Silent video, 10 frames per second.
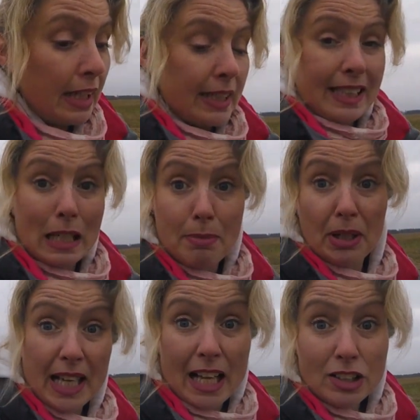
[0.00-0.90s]
Has
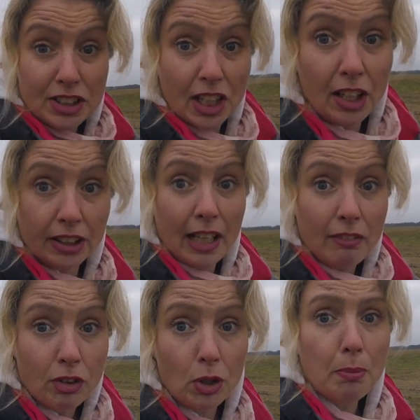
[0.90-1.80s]
anybody else heard
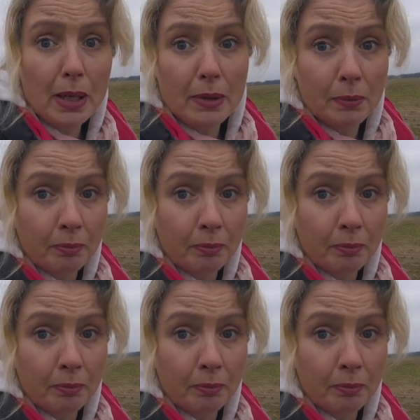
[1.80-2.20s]
that rumour?